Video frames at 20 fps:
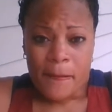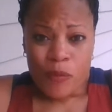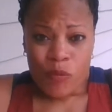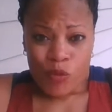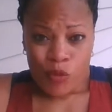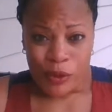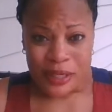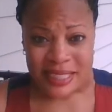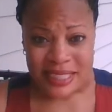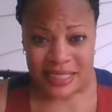
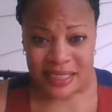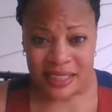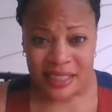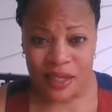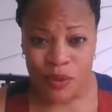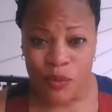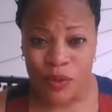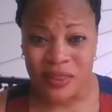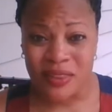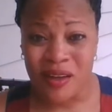
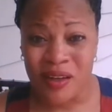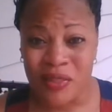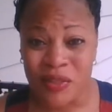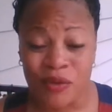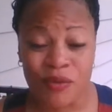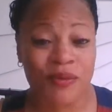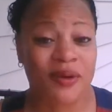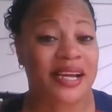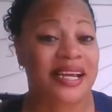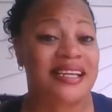recently with all the
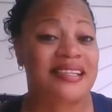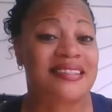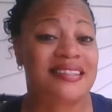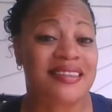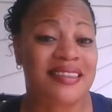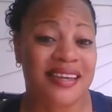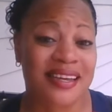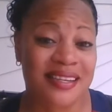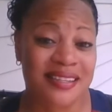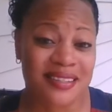race
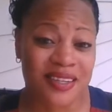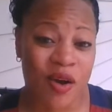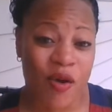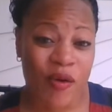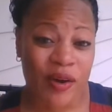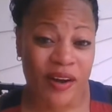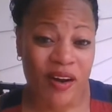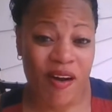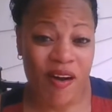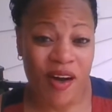things
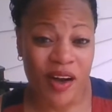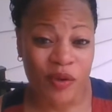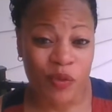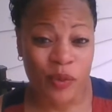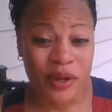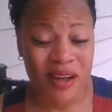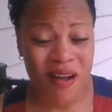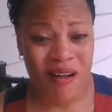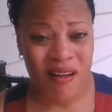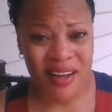going on
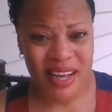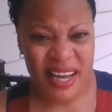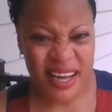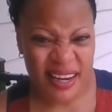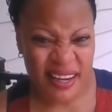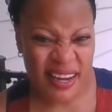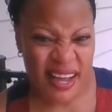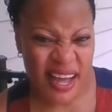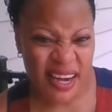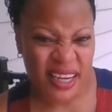we all kind
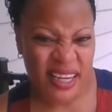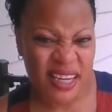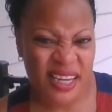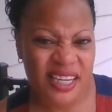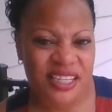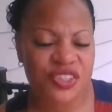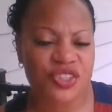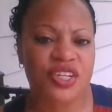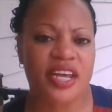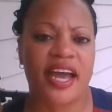of got a
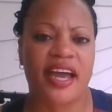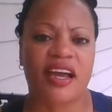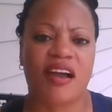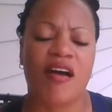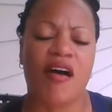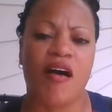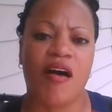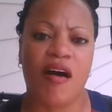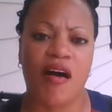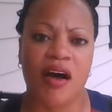gut check
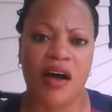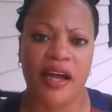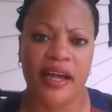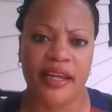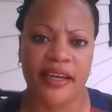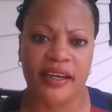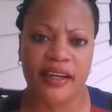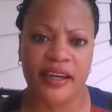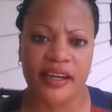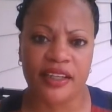
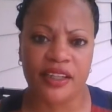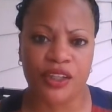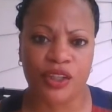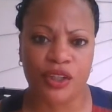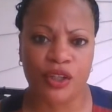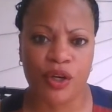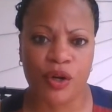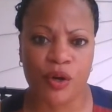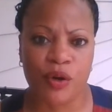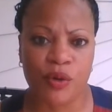on you
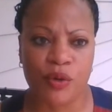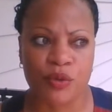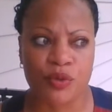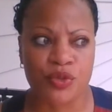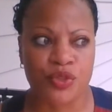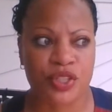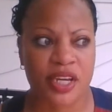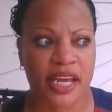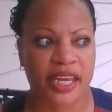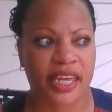know
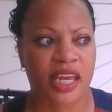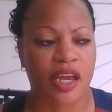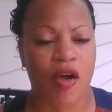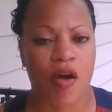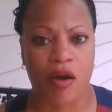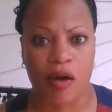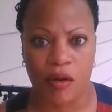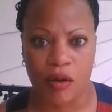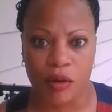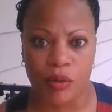checking
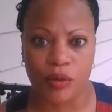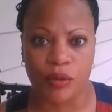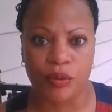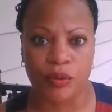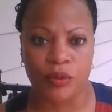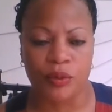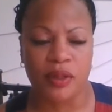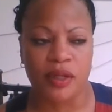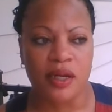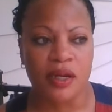our
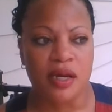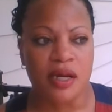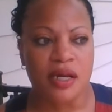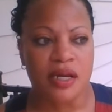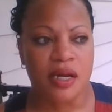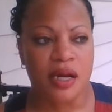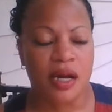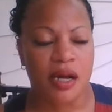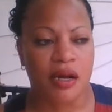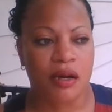own
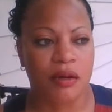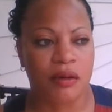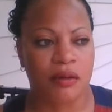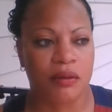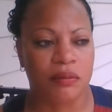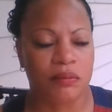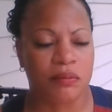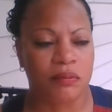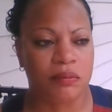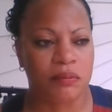uh,
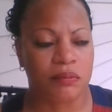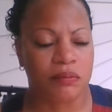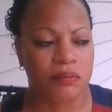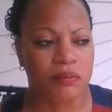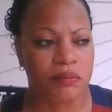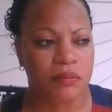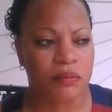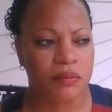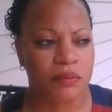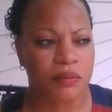
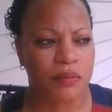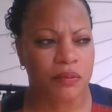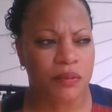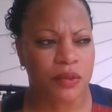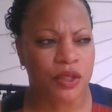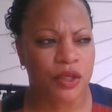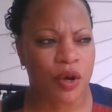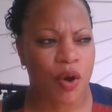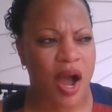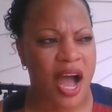
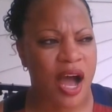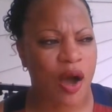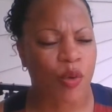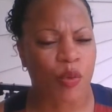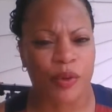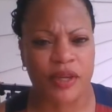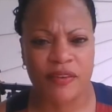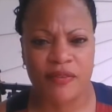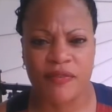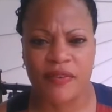you know how
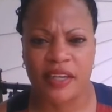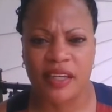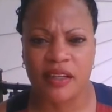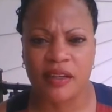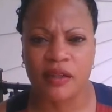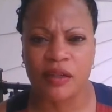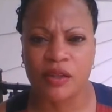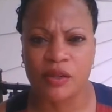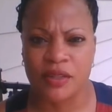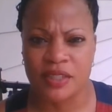we feel
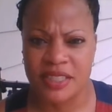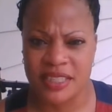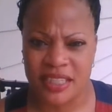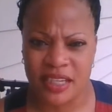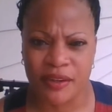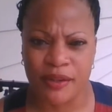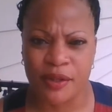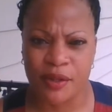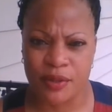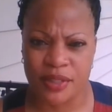or
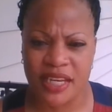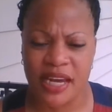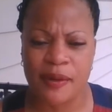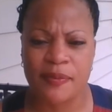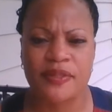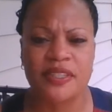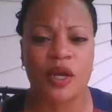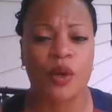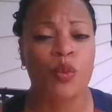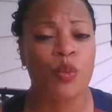
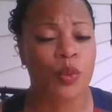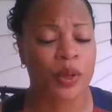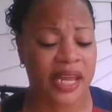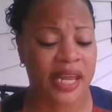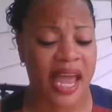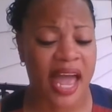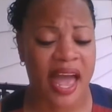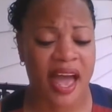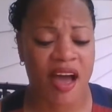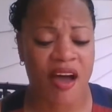stereotypes that we
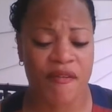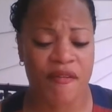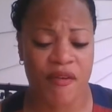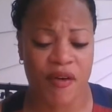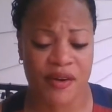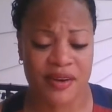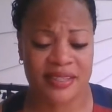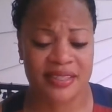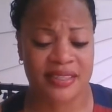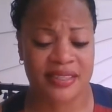have
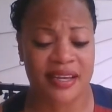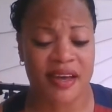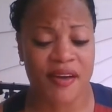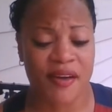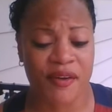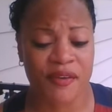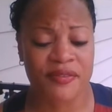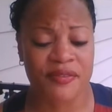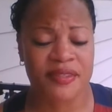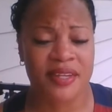
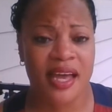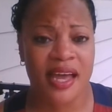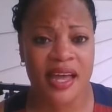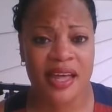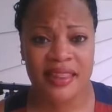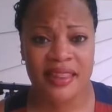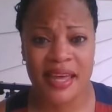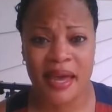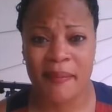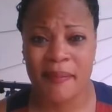ourselves
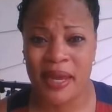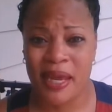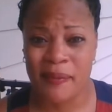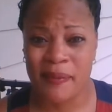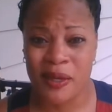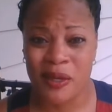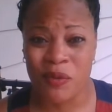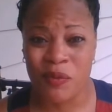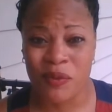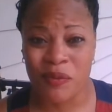that
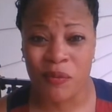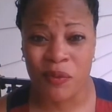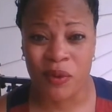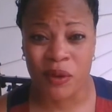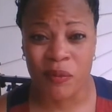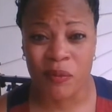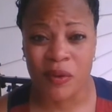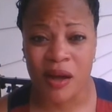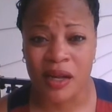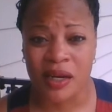maybe were
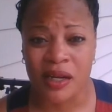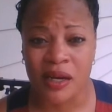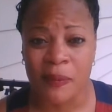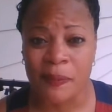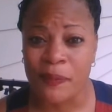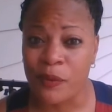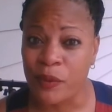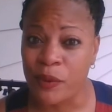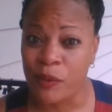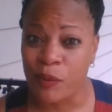brought up
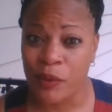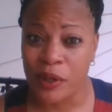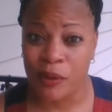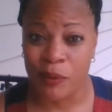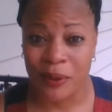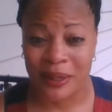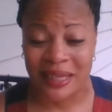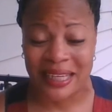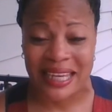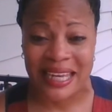when we
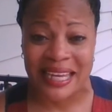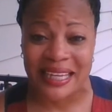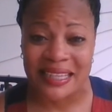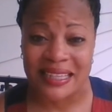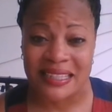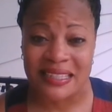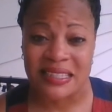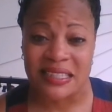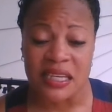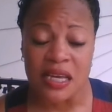were
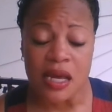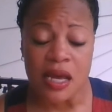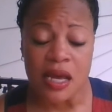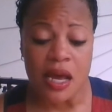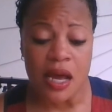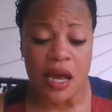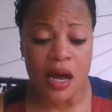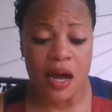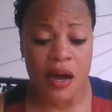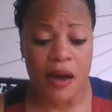kids
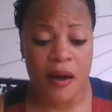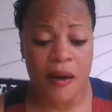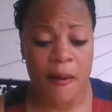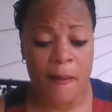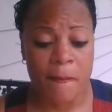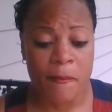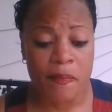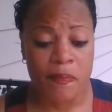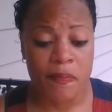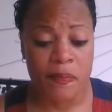
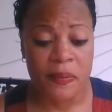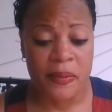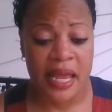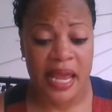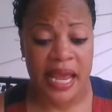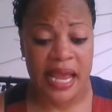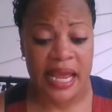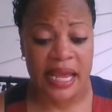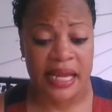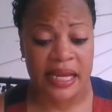um,
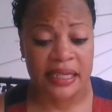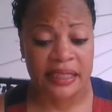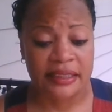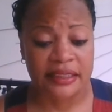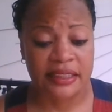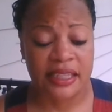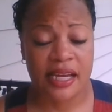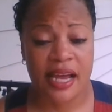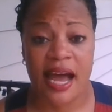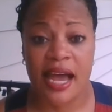
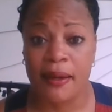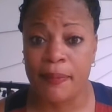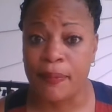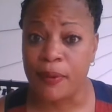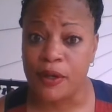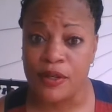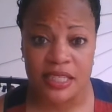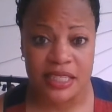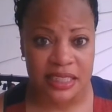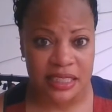and i
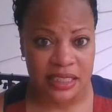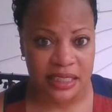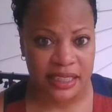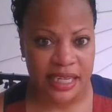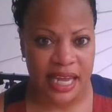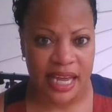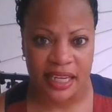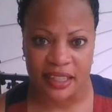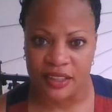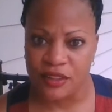personally
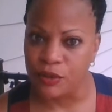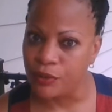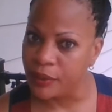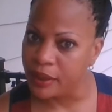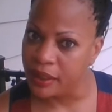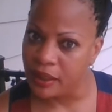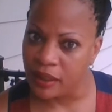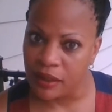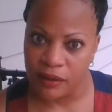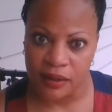had to
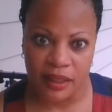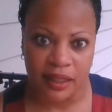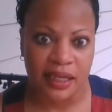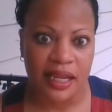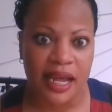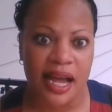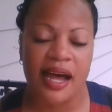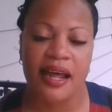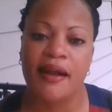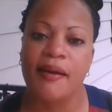relearn a
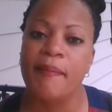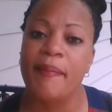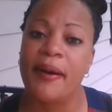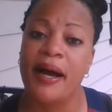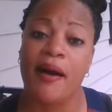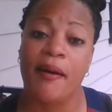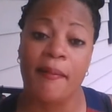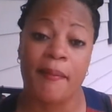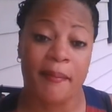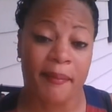lot
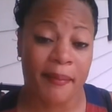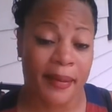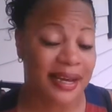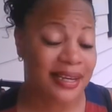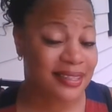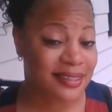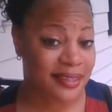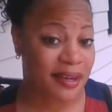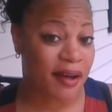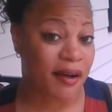about
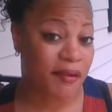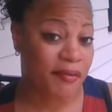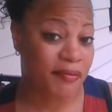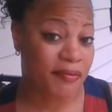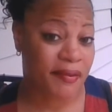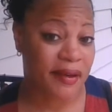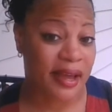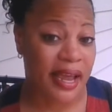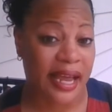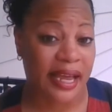
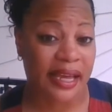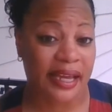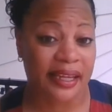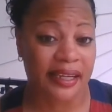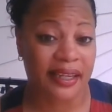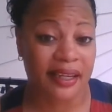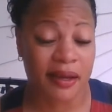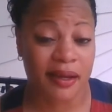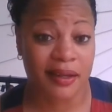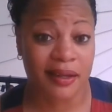myself
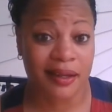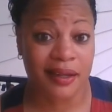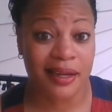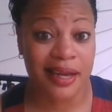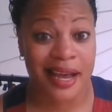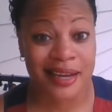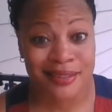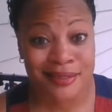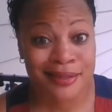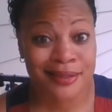and
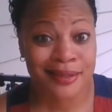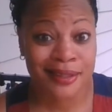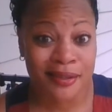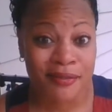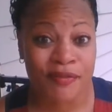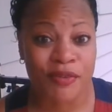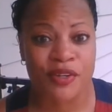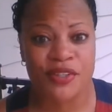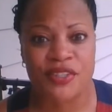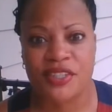actually
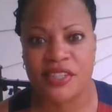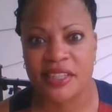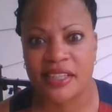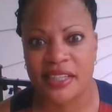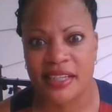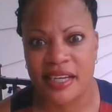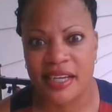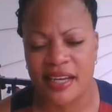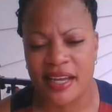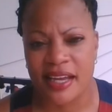
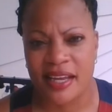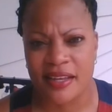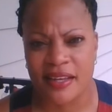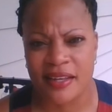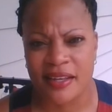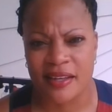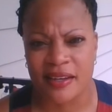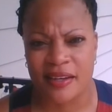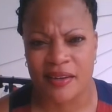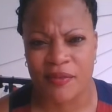unfortunately
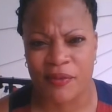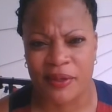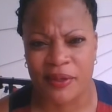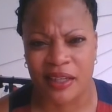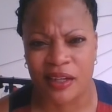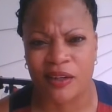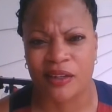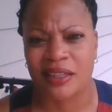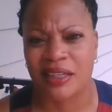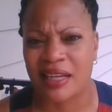uh,
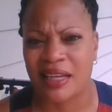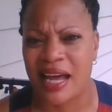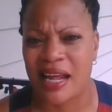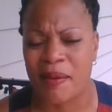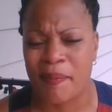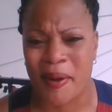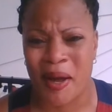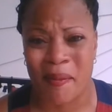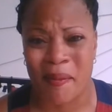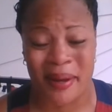relearn a lot
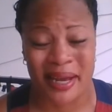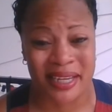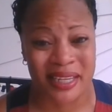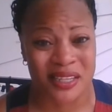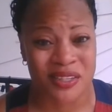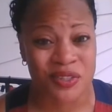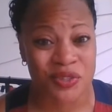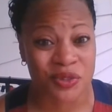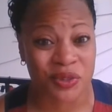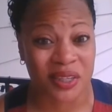about my
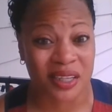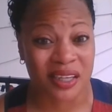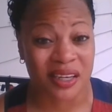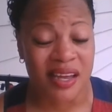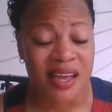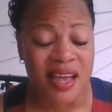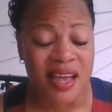history